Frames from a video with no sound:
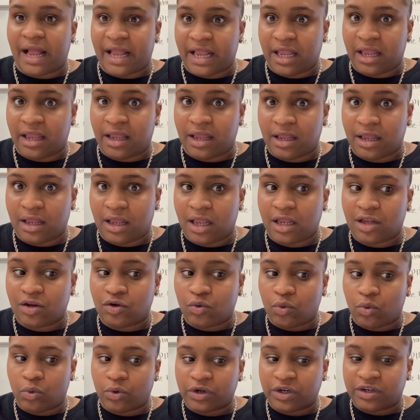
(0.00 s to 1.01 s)
it in
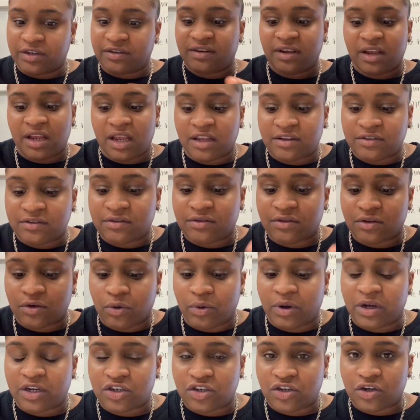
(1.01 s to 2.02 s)
order to answer the
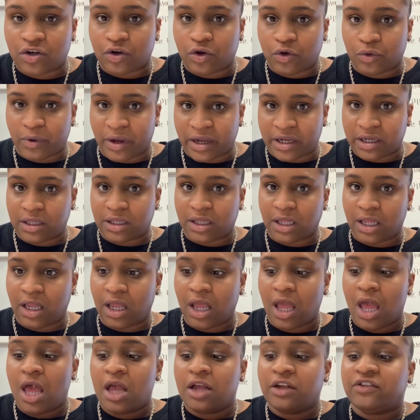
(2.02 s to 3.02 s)
question correctly.
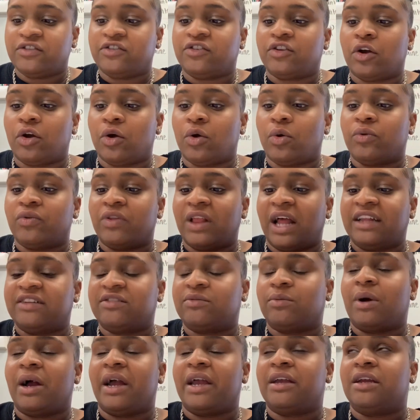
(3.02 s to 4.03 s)
So that's
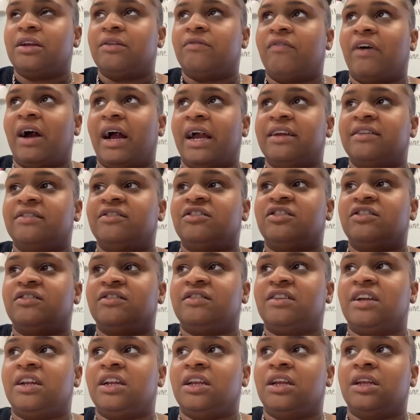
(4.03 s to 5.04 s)
why I advise to
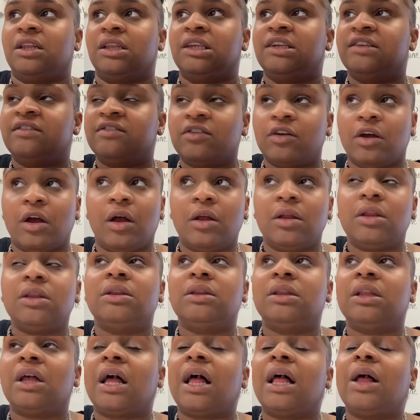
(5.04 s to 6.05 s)
study at least
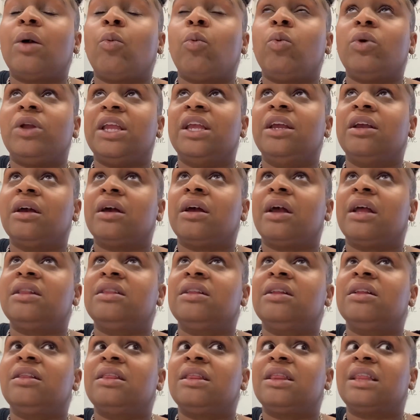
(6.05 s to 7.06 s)
a week at
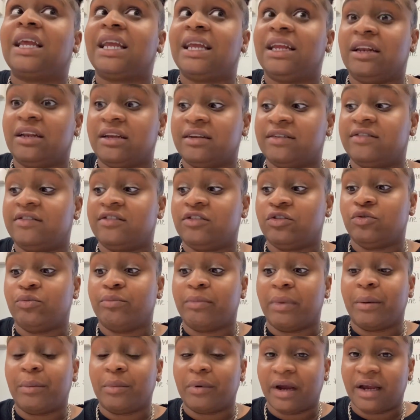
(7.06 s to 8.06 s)
the latest to
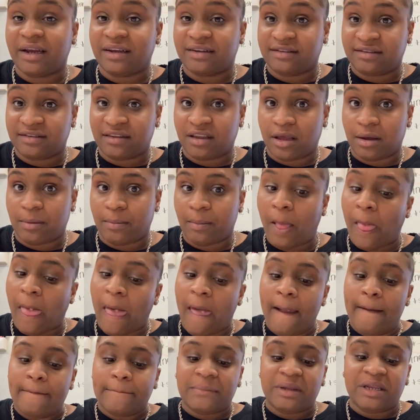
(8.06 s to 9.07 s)
memorize them,
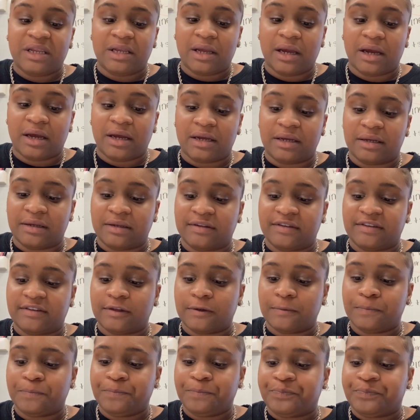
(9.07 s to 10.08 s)
because
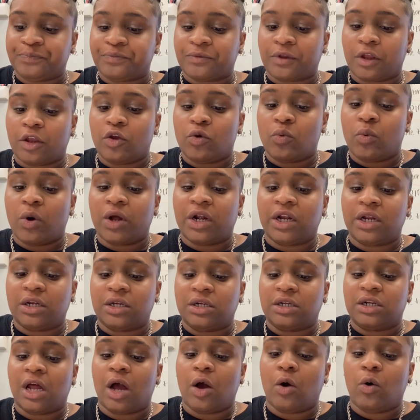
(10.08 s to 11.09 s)
you want to
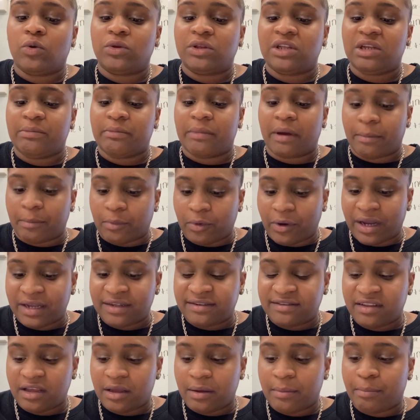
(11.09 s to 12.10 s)
not only memorize
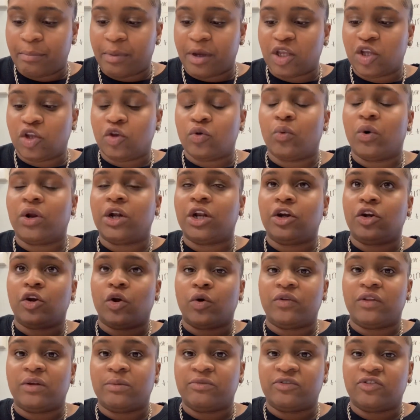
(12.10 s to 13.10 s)
them, but you want to know
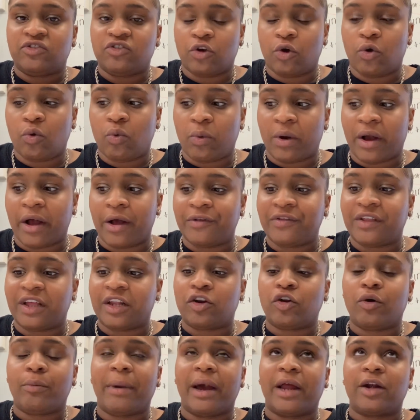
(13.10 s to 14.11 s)
them so well that
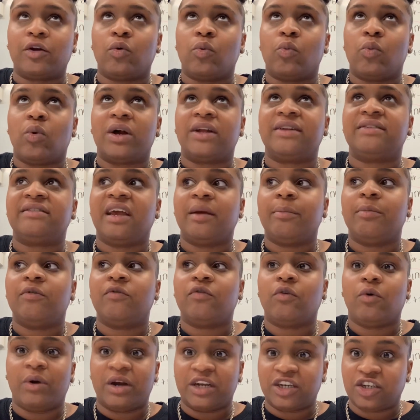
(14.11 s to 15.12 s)
no matter what type of
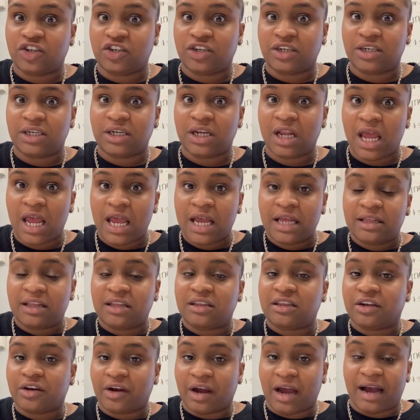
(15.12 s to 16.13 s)
question that
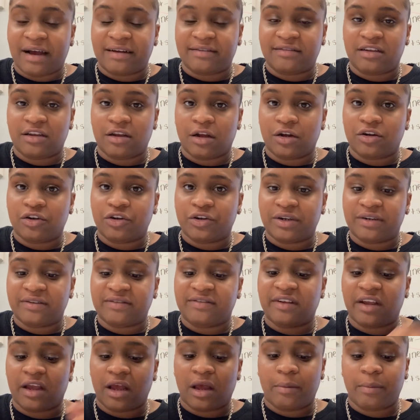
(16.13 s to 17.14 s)
they're asking on your
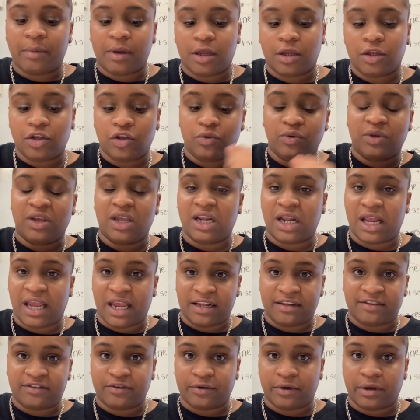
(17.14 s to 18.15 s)
exam, you can
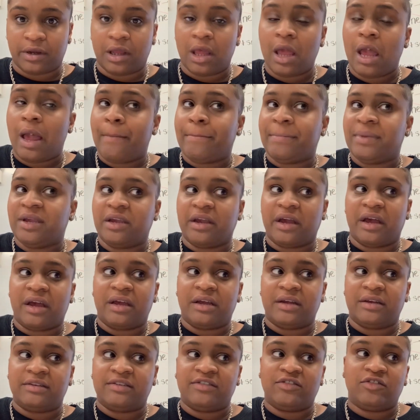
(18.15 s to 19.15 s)
answer it.
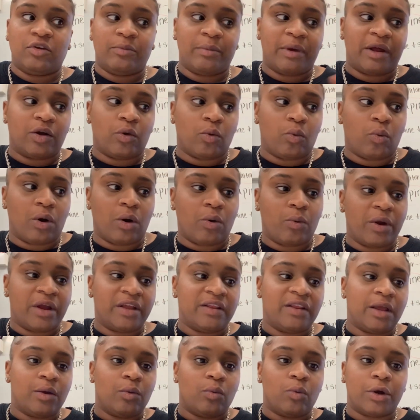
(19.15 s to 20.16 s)
Because no matter what way
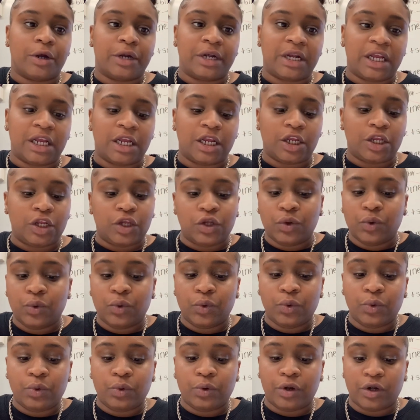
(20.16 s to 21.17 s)
they word it,
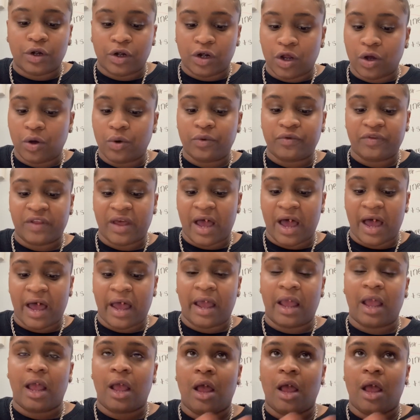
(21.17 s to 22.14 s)
you know that